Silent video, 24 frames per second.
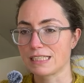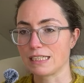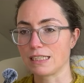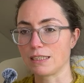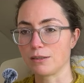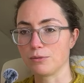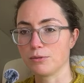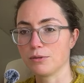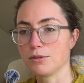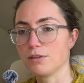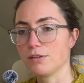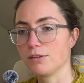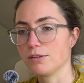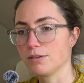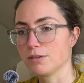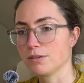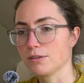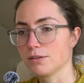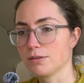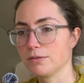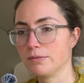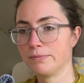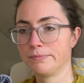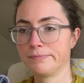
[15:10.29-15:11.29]
it would
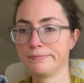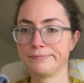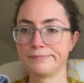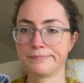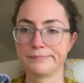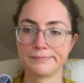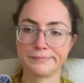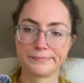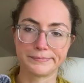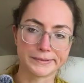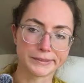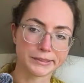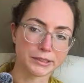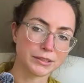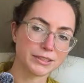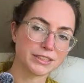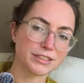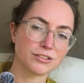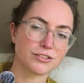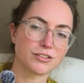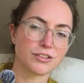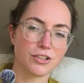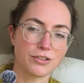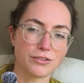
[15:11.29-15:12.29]
look good
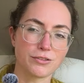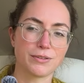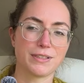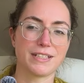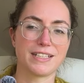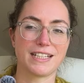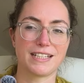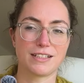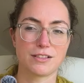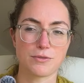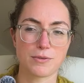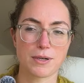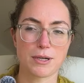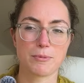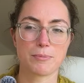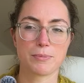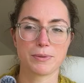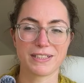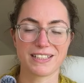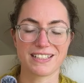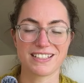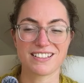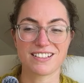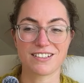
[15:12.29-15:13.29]
as a turtleneck as well,
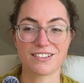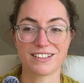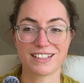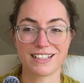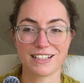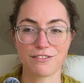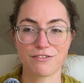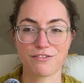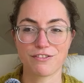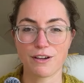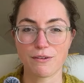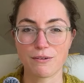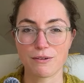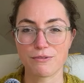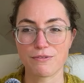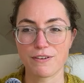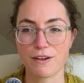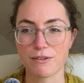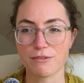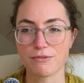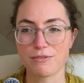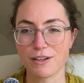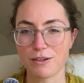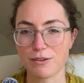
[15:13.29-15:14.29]
but then it's going to get very,
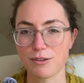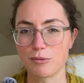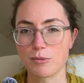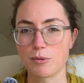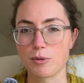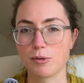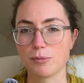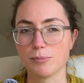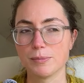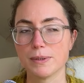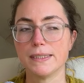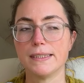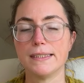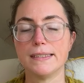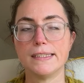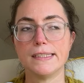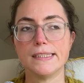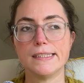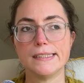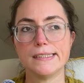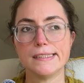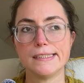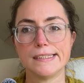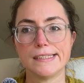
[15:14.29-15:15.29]
very, very warm.
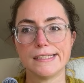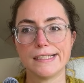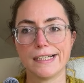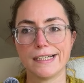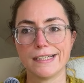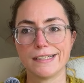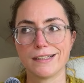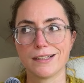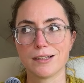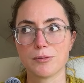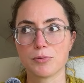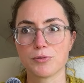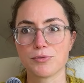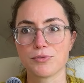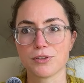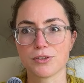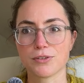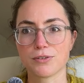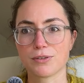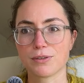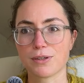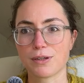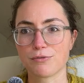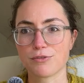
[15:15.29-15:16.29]
And then I
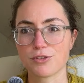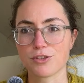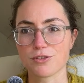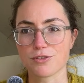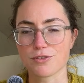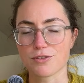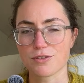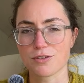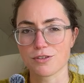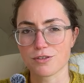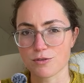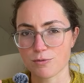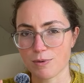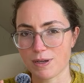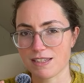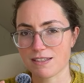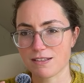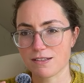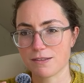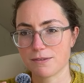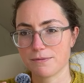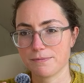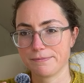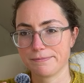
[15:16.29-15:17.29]
prefer to have just a
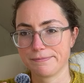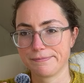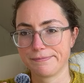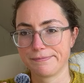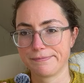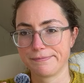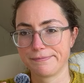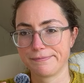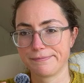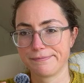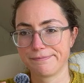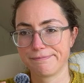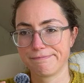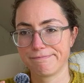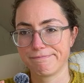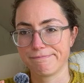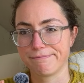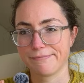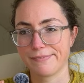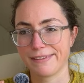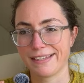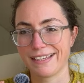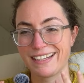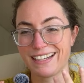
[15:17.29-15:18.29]
sweater
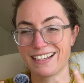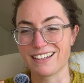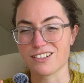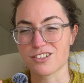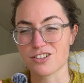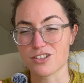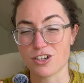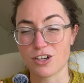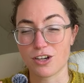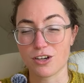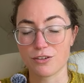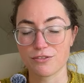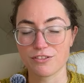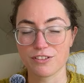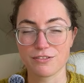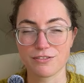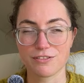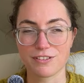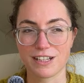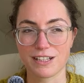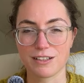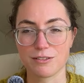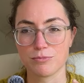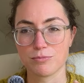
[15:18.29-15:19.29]
and add a scarf
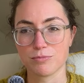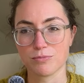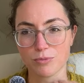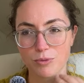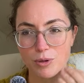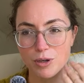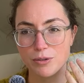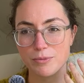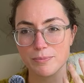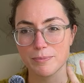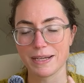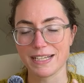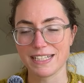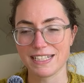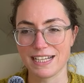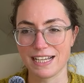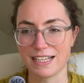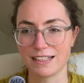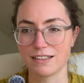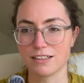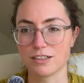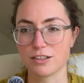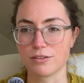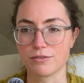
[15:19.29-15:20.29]
if I want my
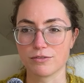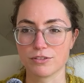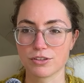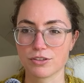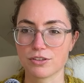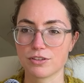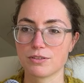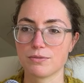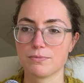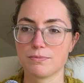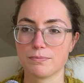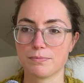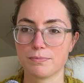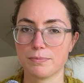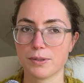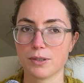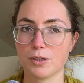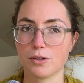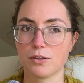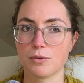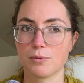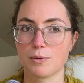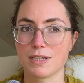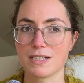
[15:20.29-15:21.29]
neck covered,
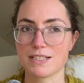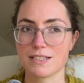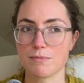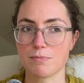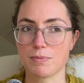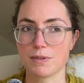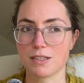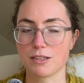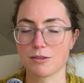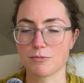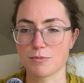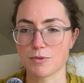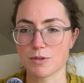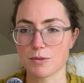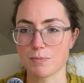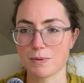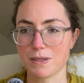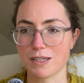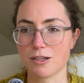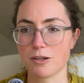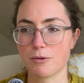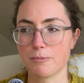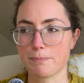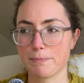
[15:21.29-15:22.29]
but otherwise it becomes a
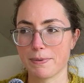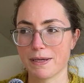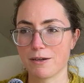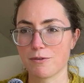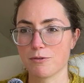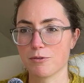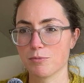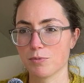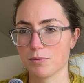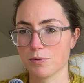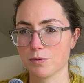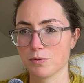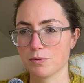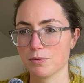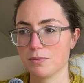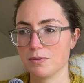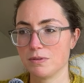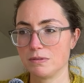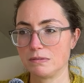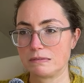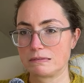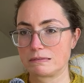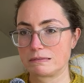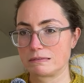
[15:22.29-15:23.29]
bit unbearable
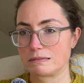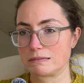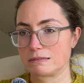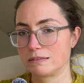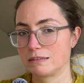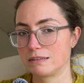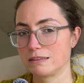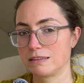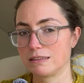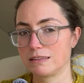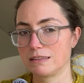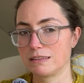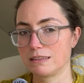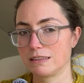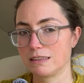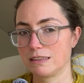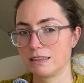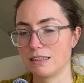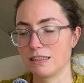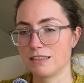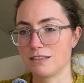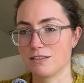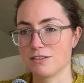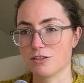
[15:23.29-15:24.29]

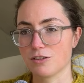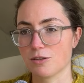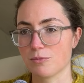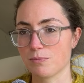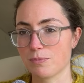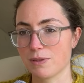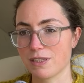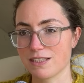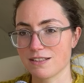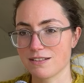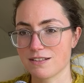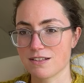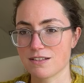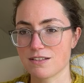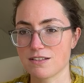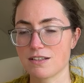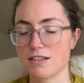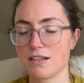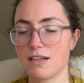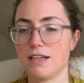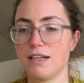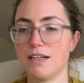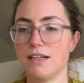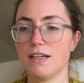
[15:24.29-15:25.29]
in some
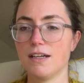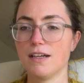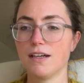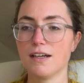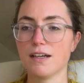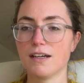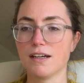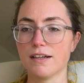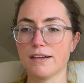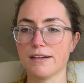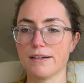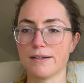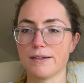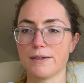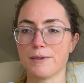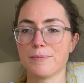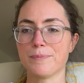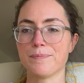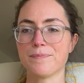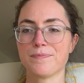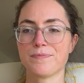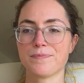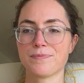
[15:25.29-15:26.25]
places. But